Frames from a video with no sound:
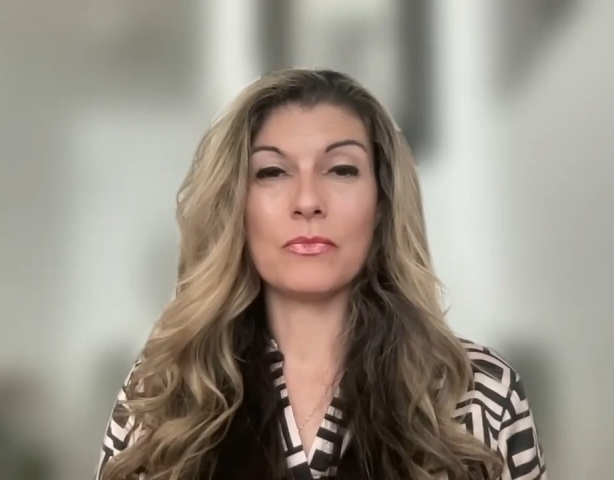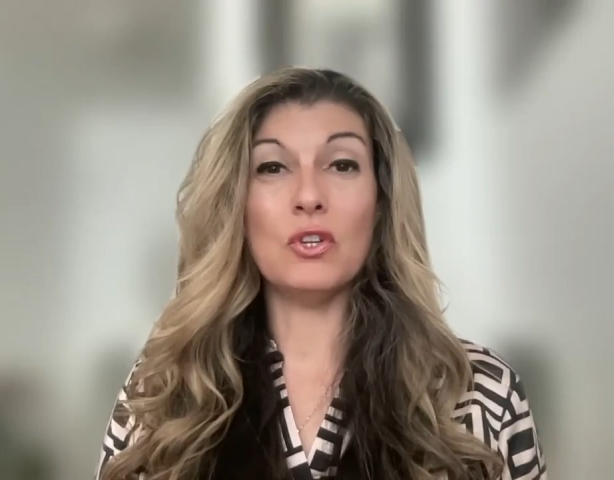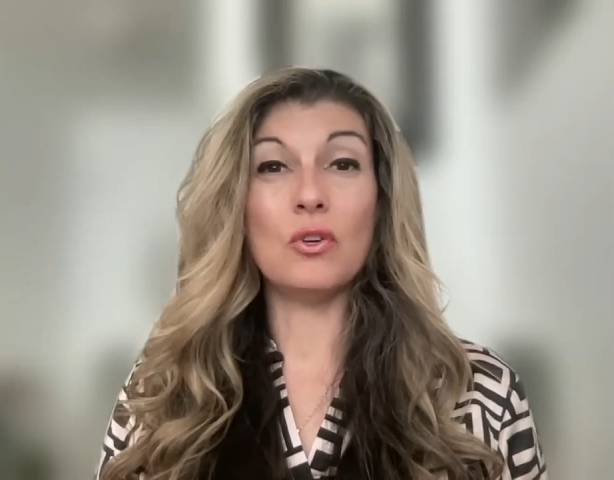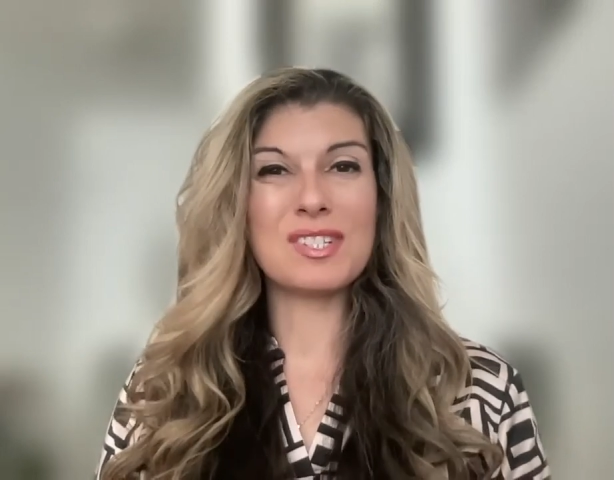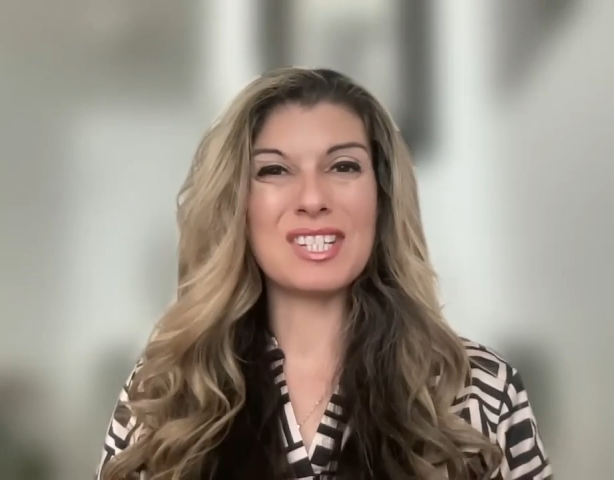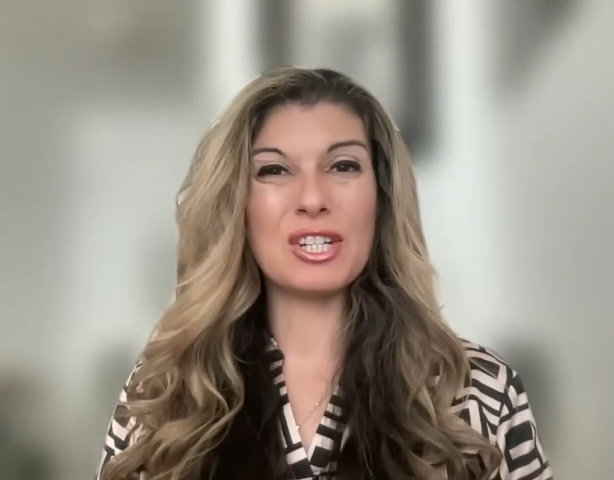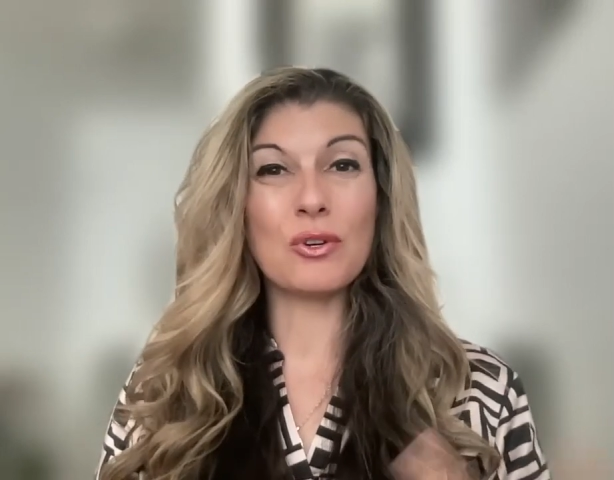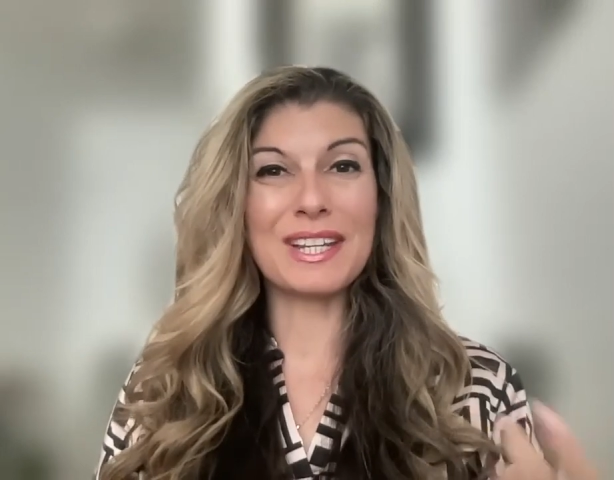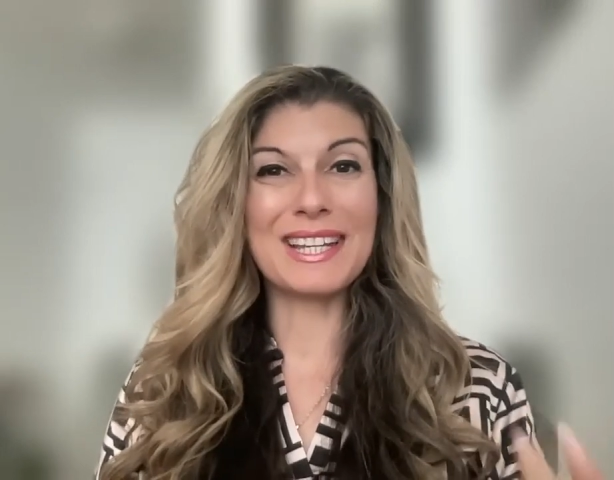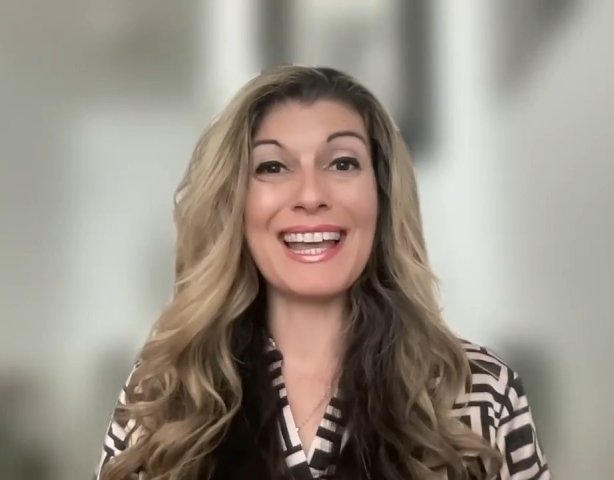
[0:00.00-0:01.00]
You don't see
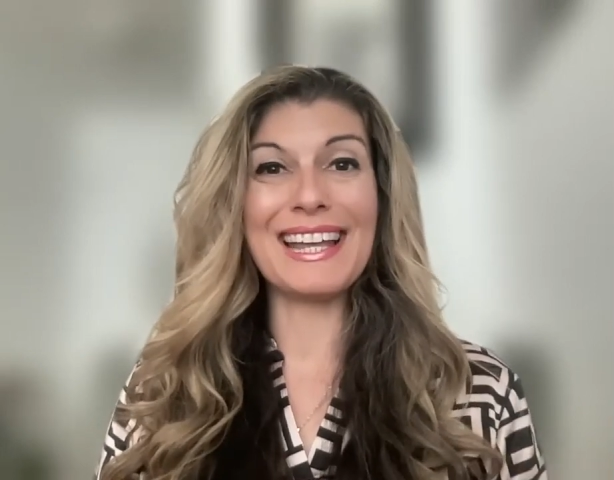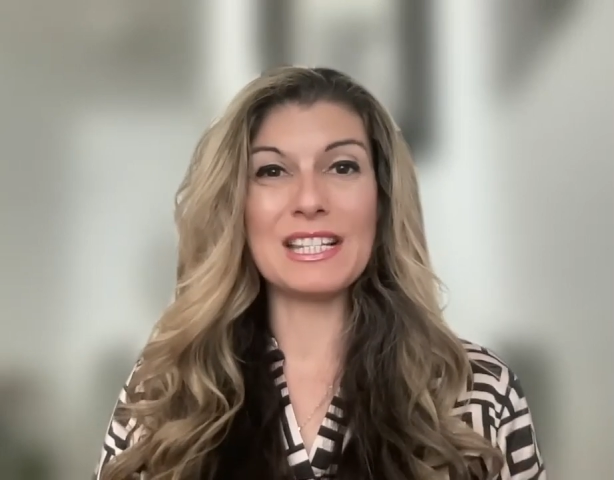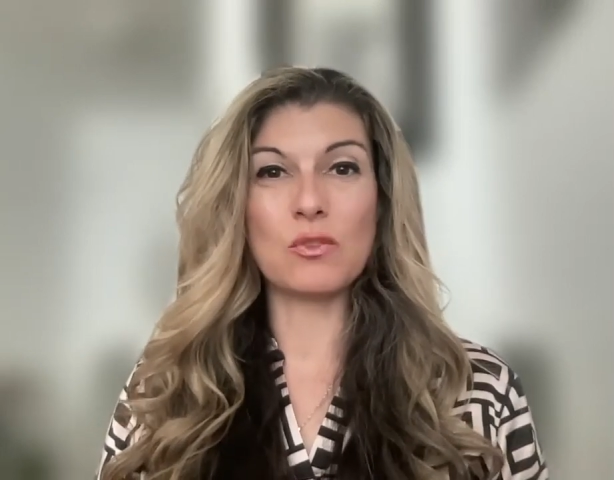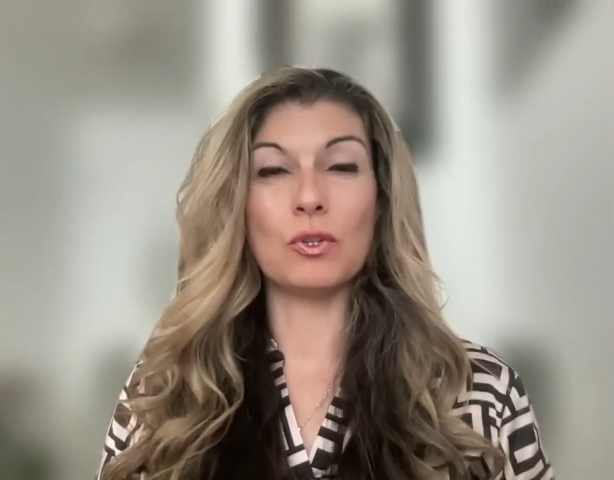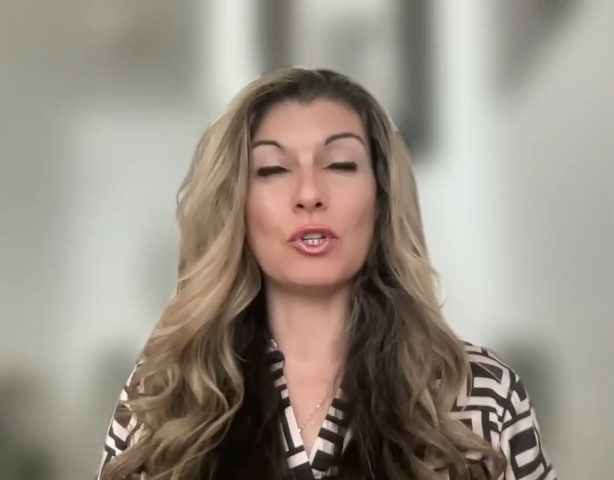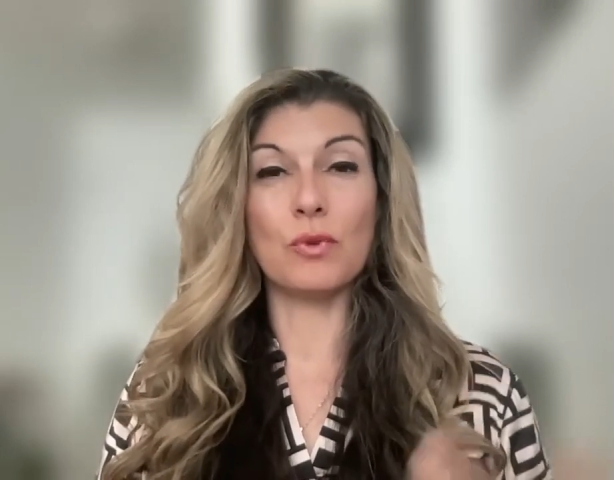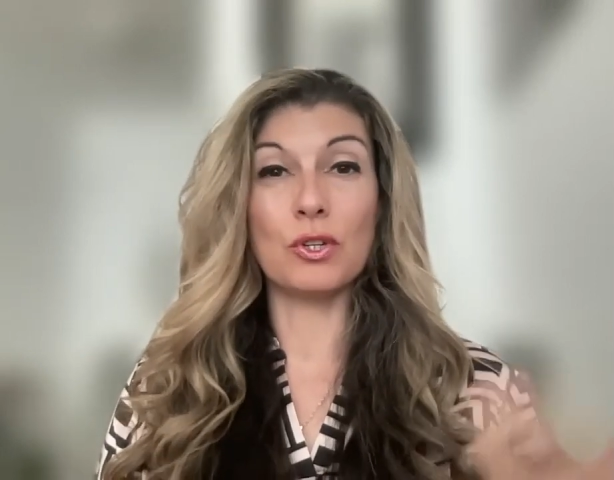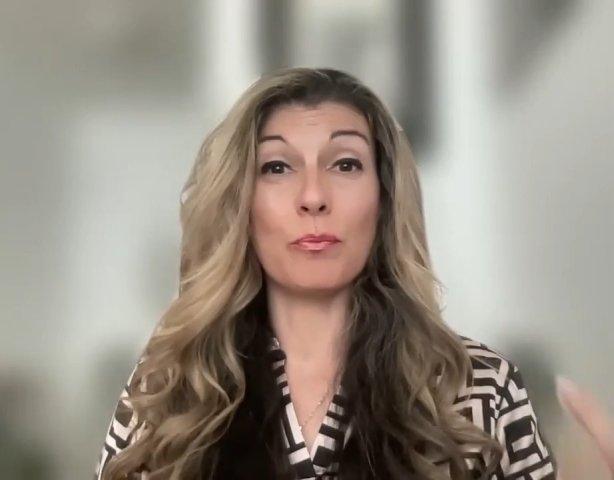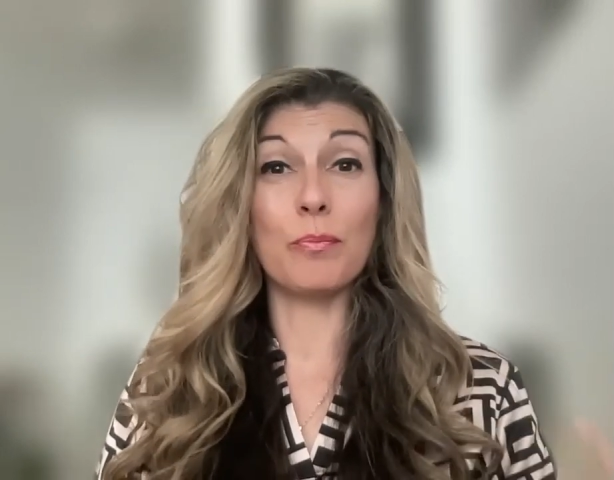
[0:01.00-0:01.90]
your gains when you're in your